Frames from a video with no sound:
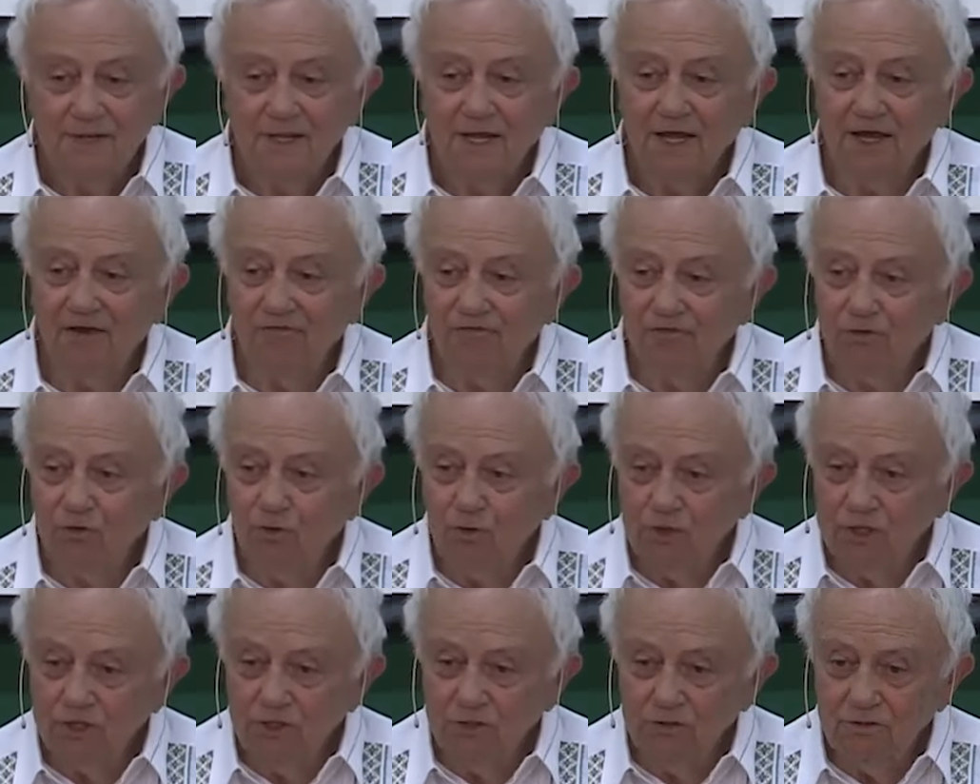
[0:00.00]
If
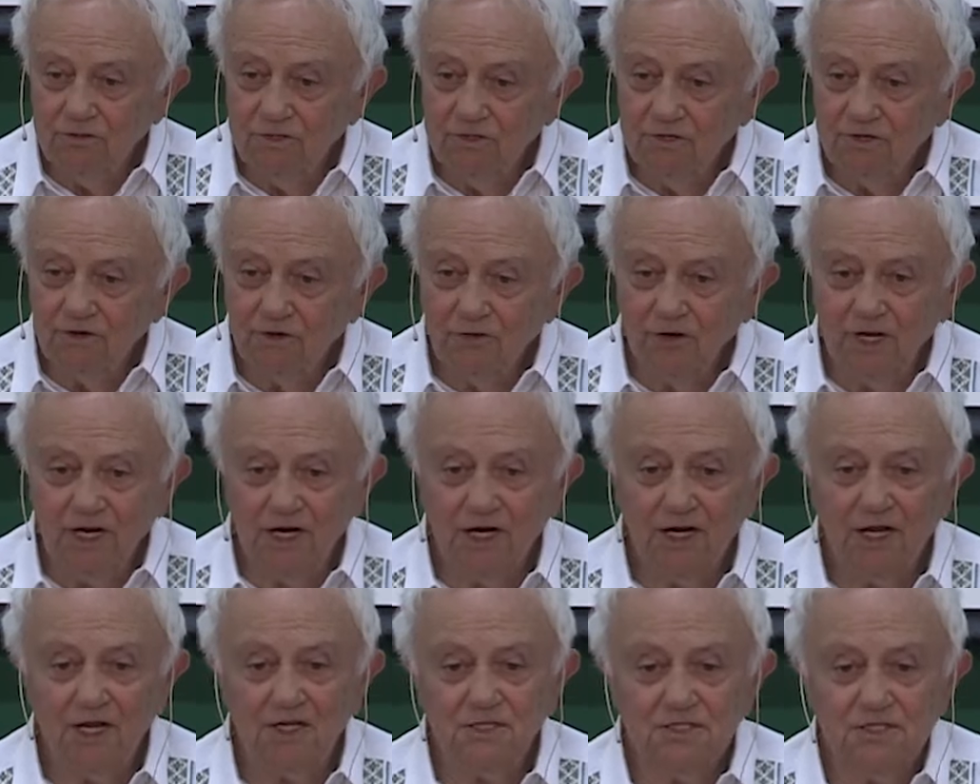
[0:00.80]
we
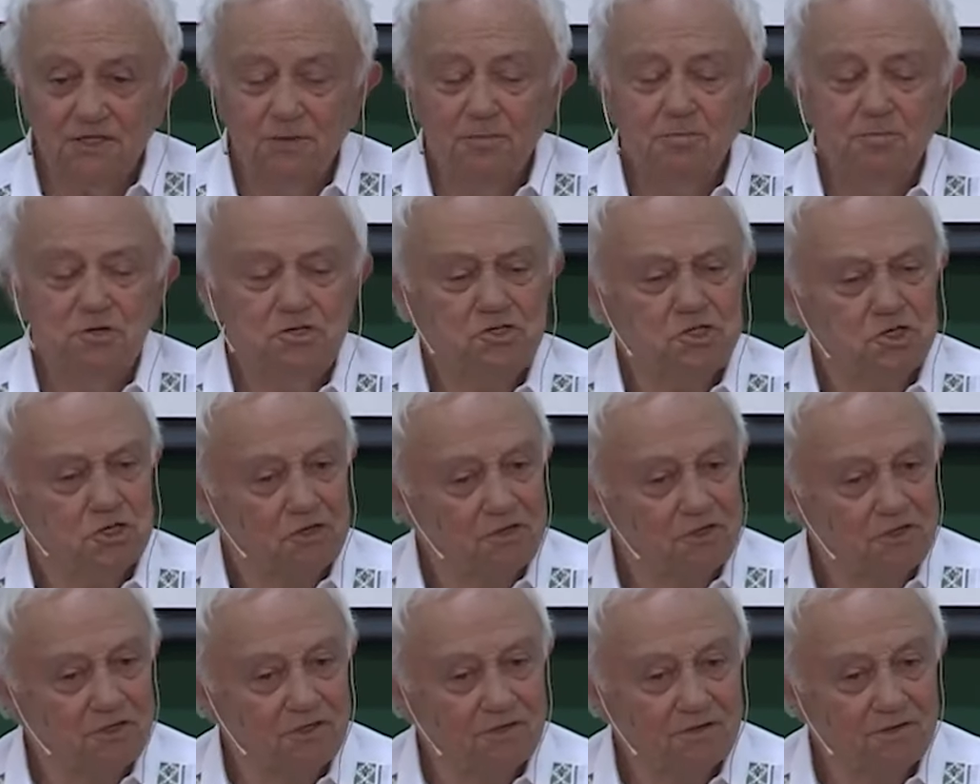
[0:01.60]
realize the
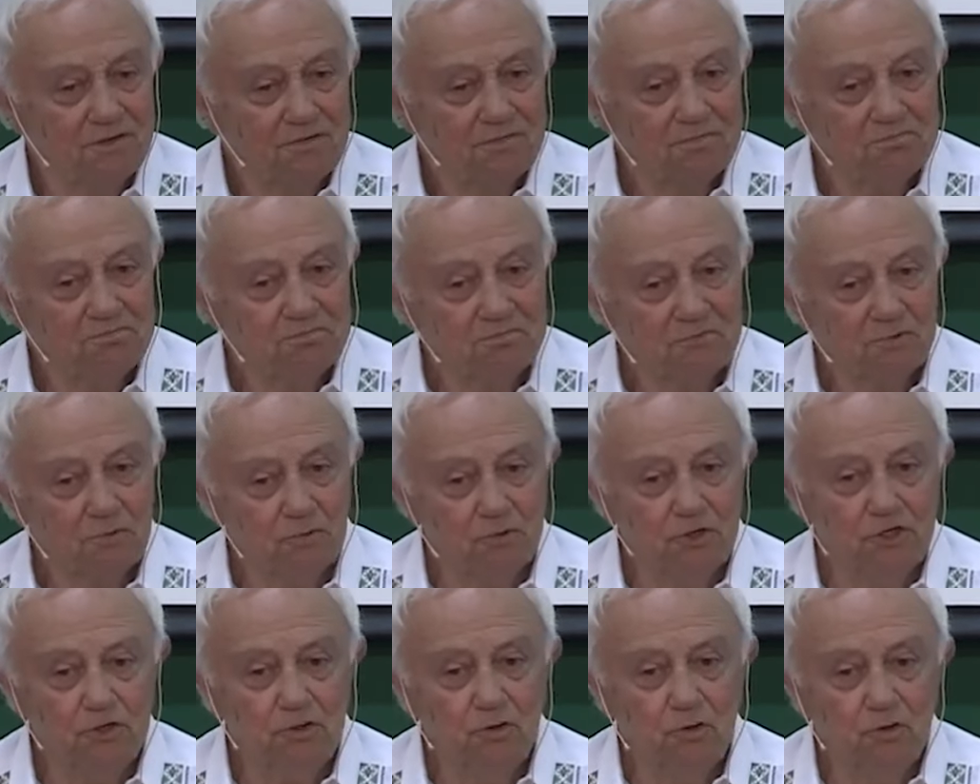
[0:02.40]
mission,
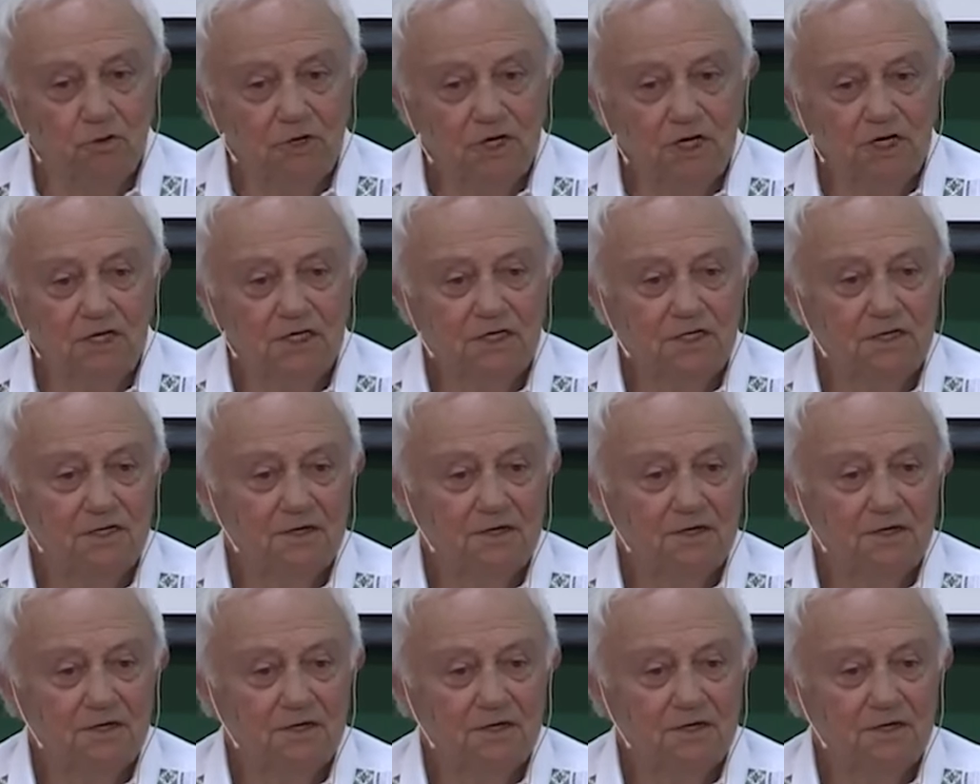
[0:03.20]
we do it,